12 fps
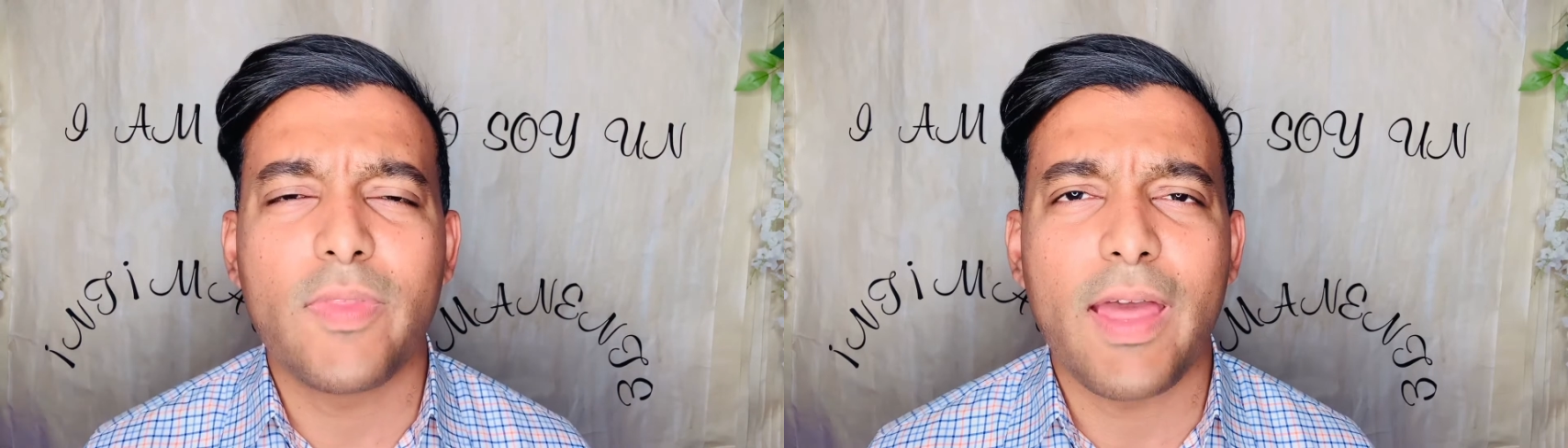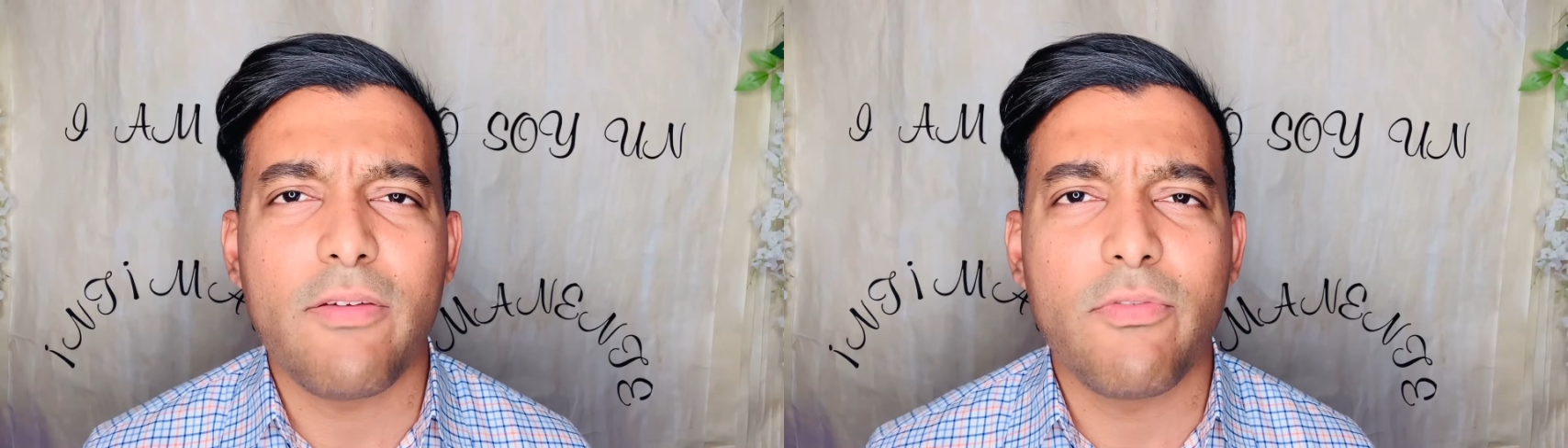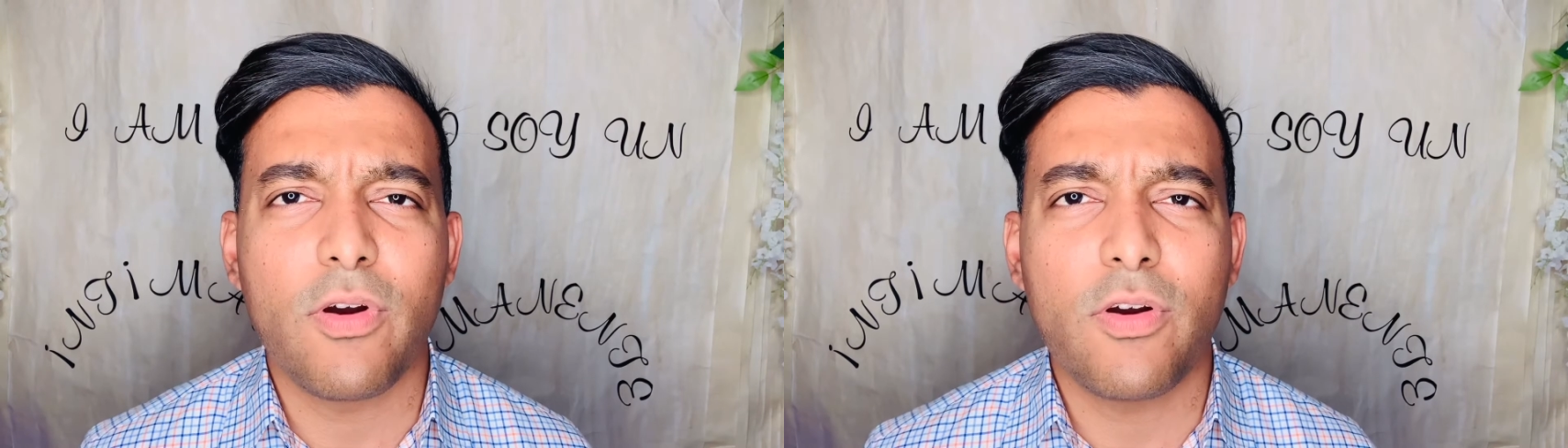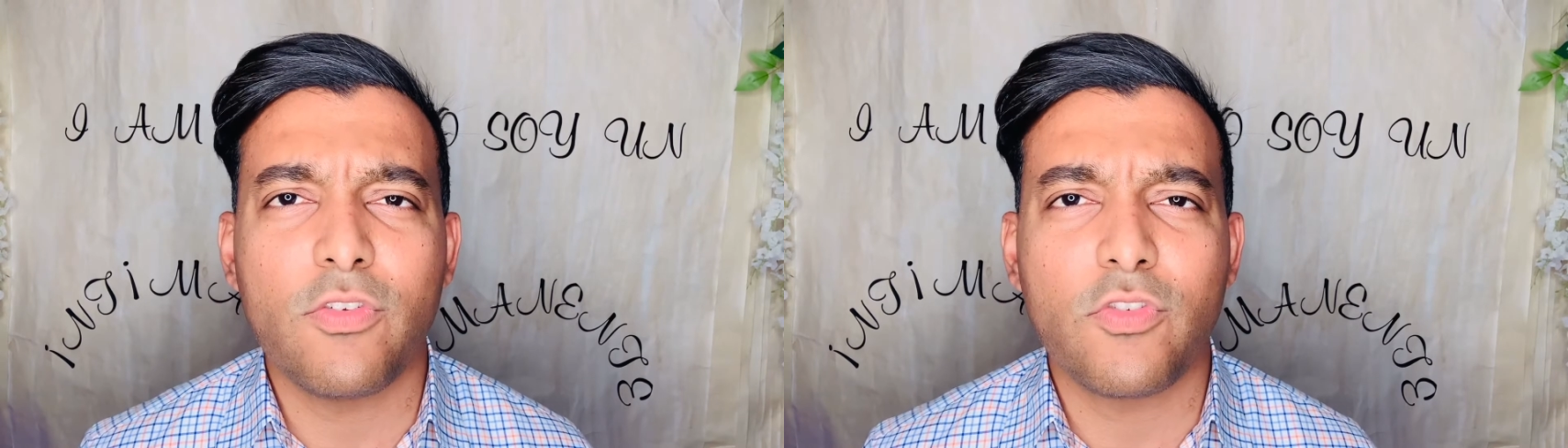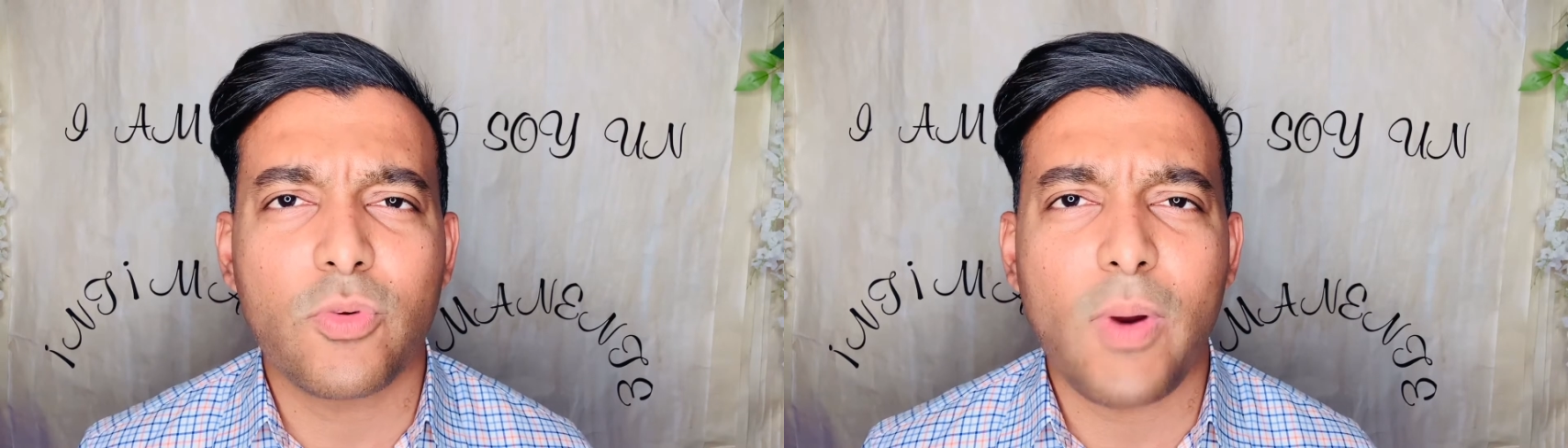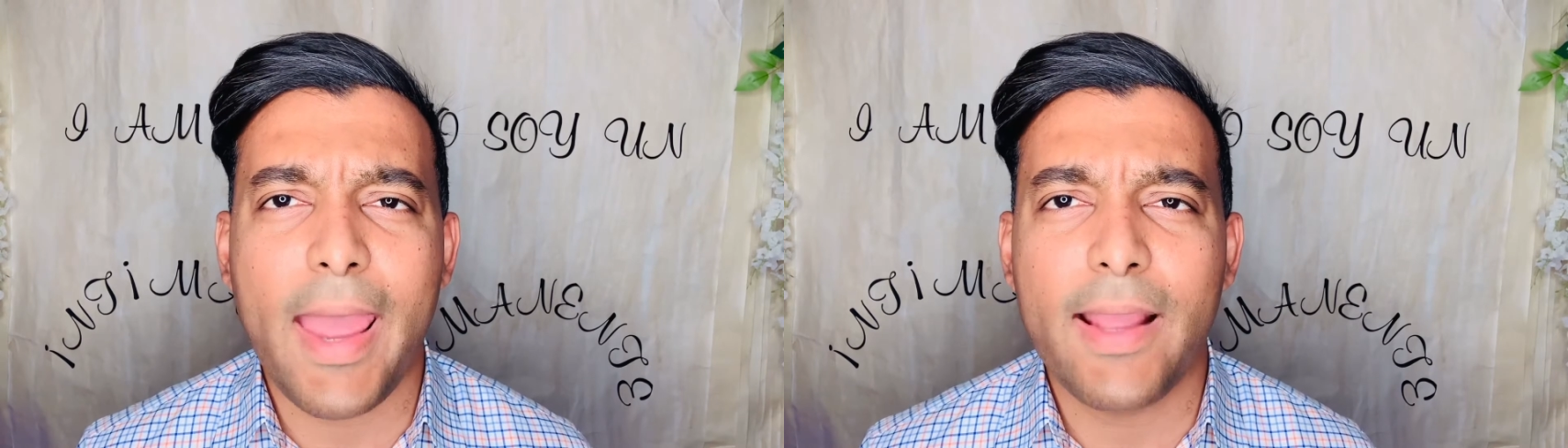diverse
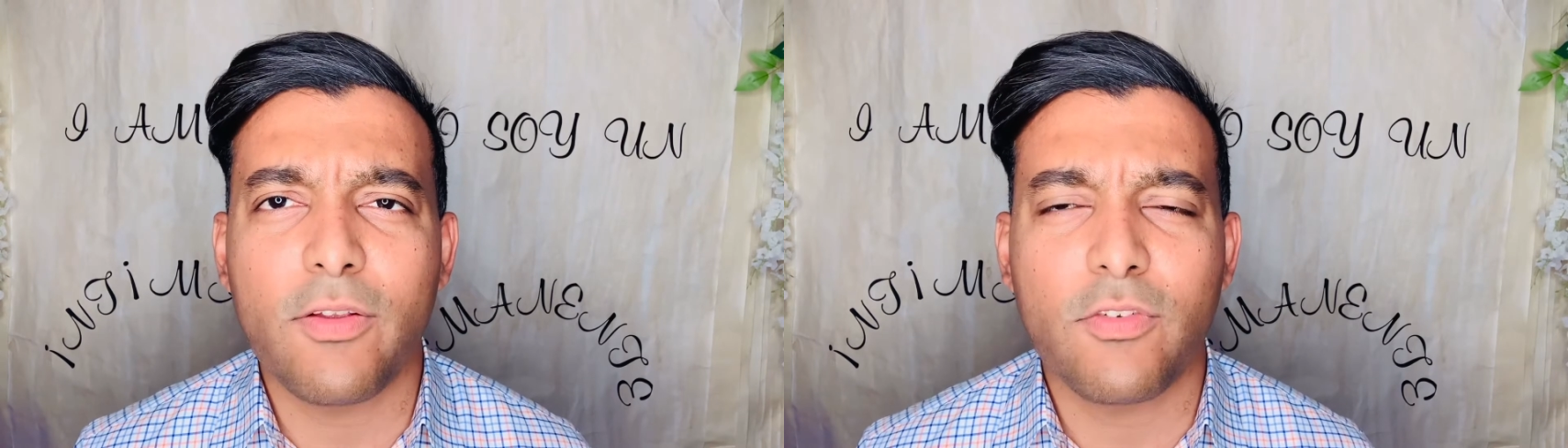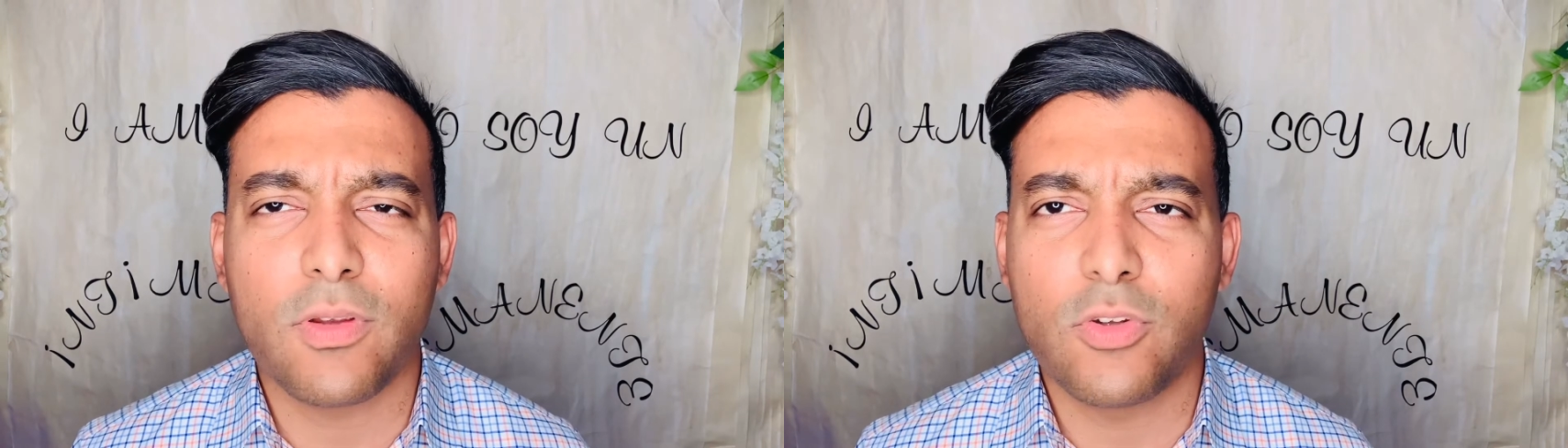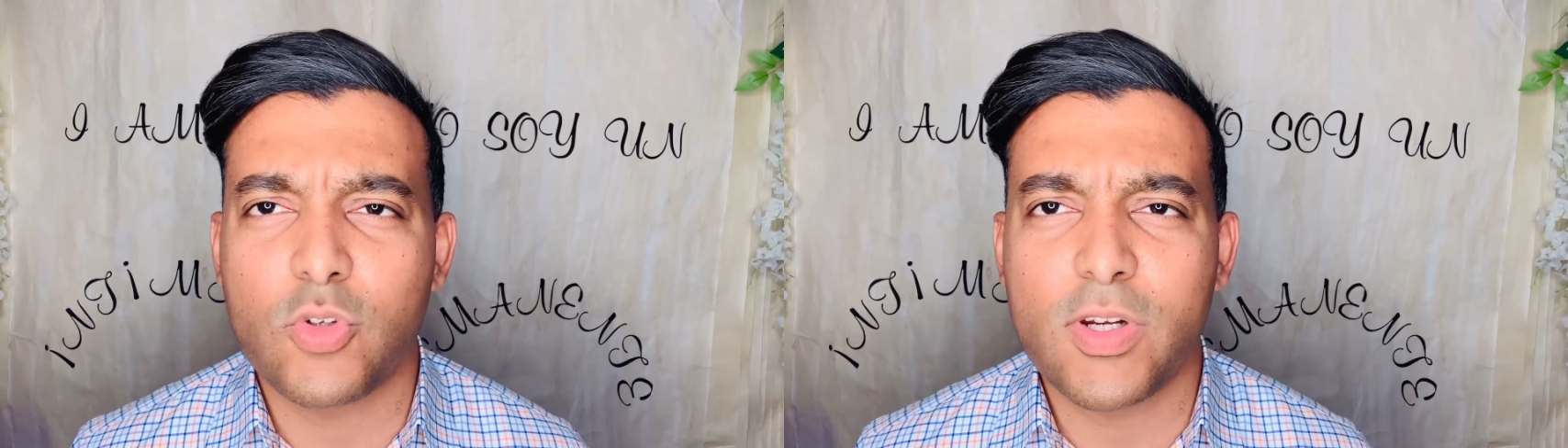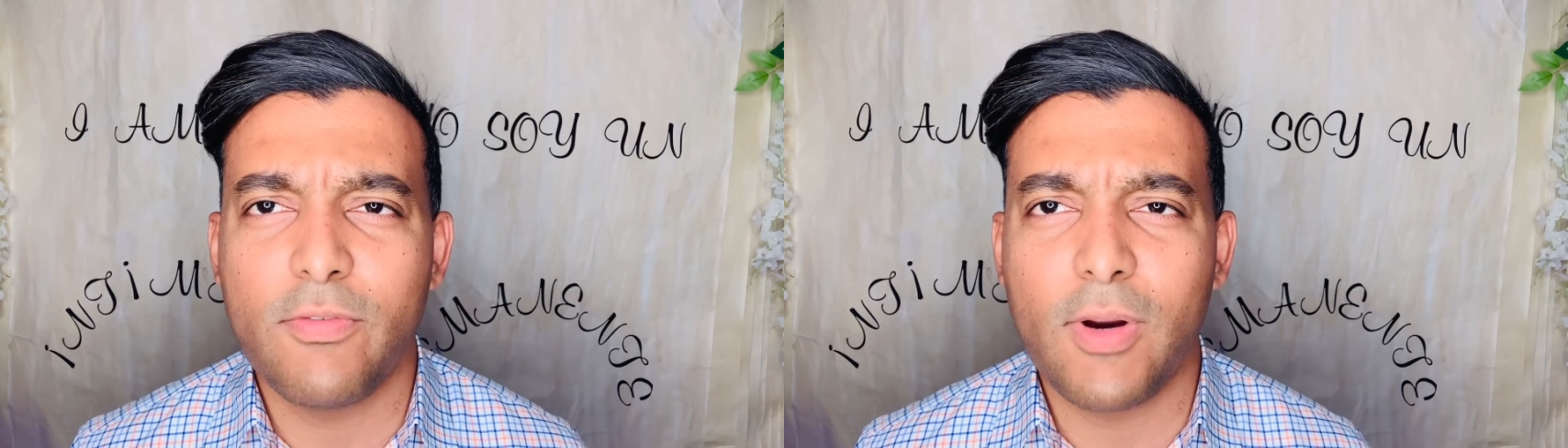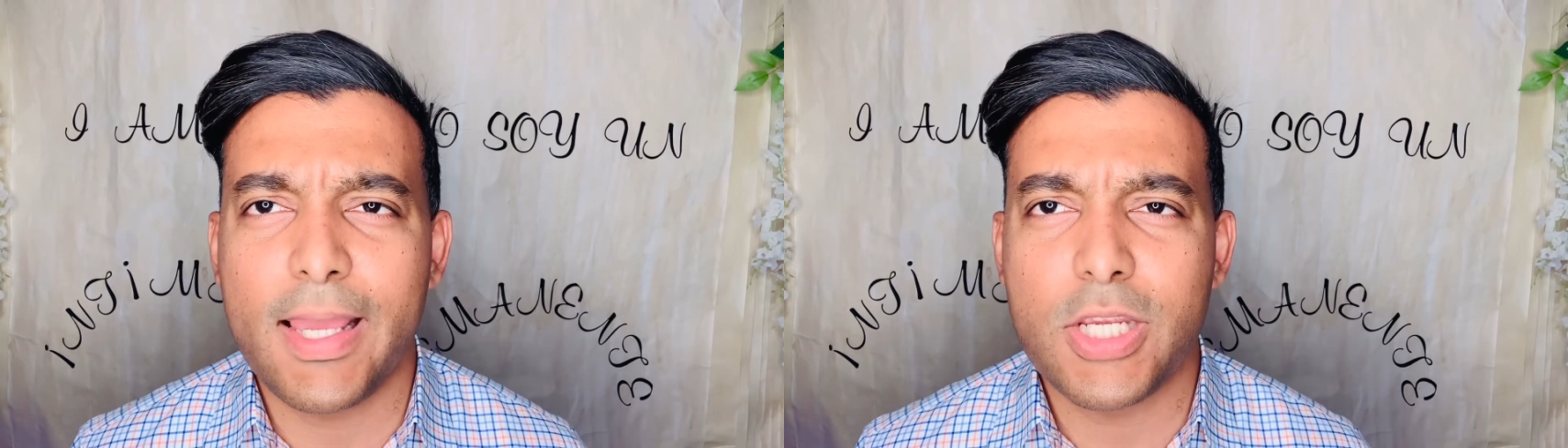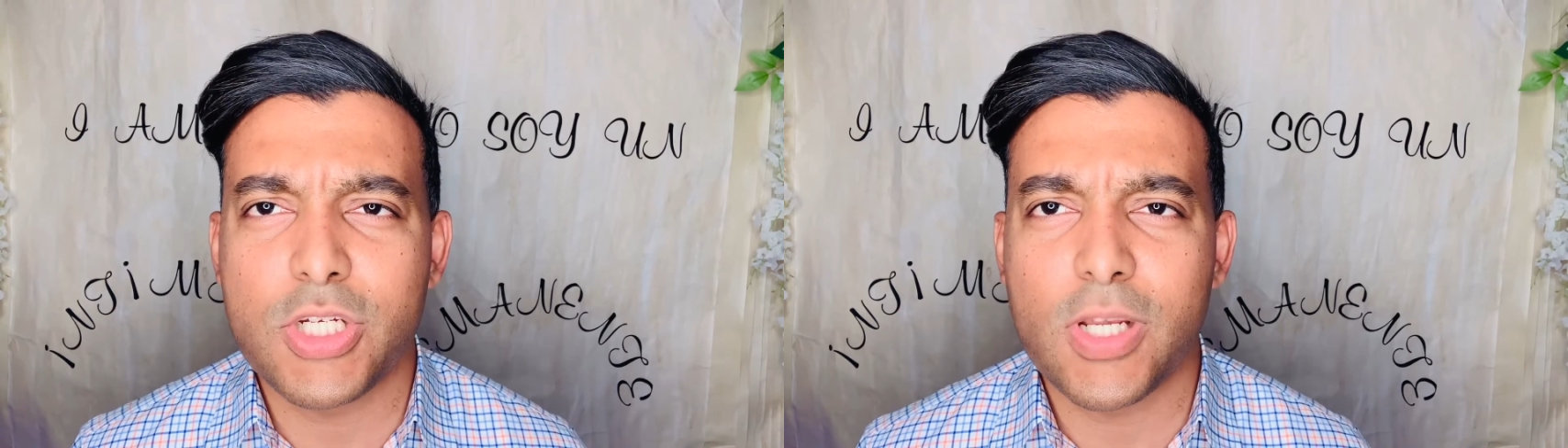trials and
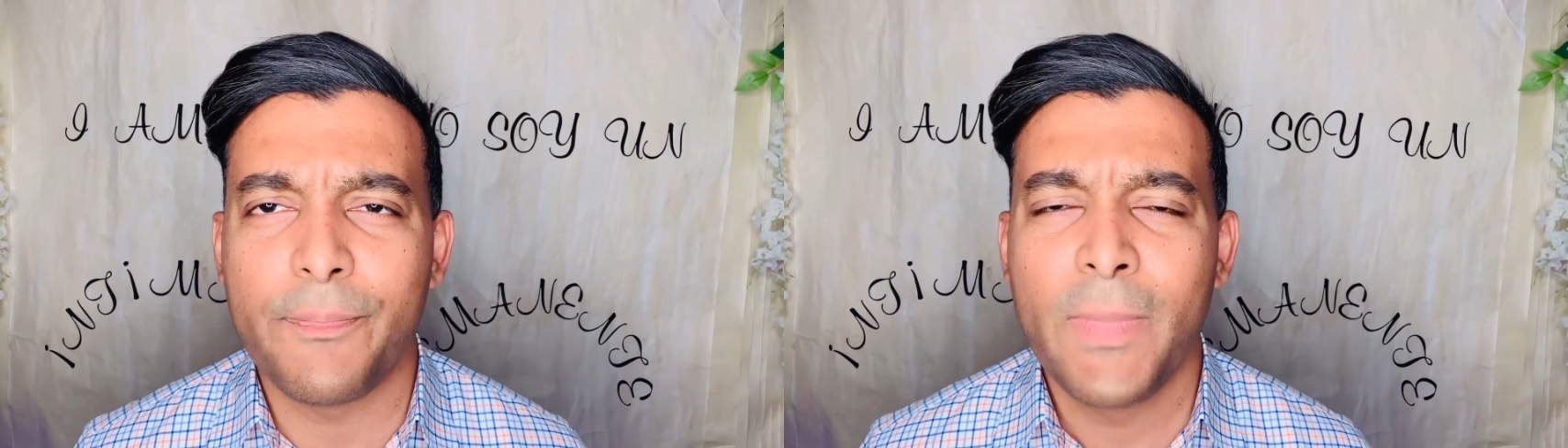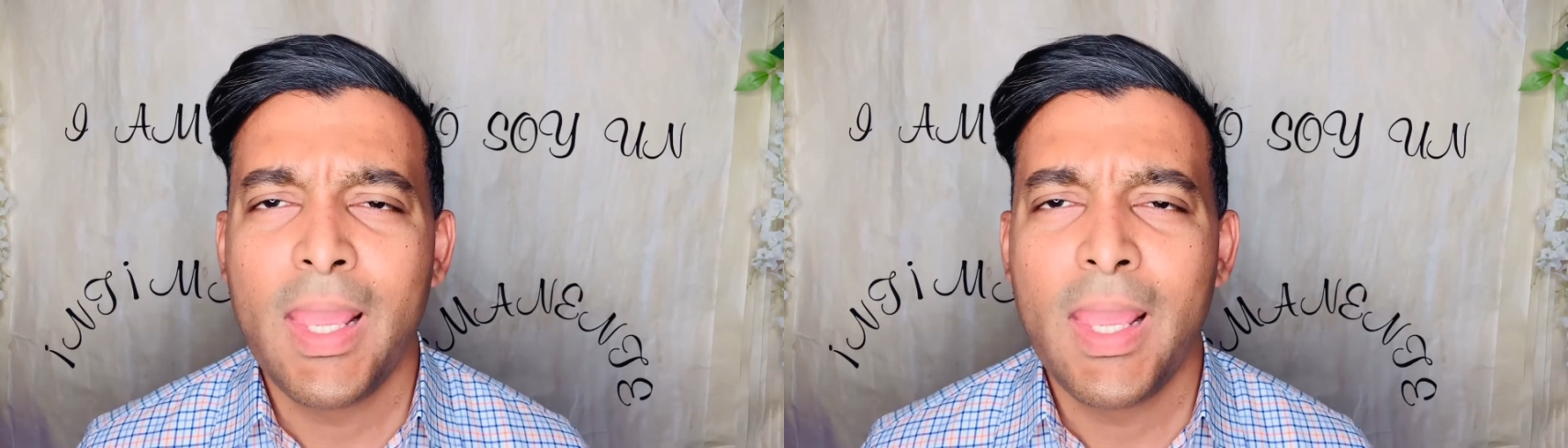tribulation.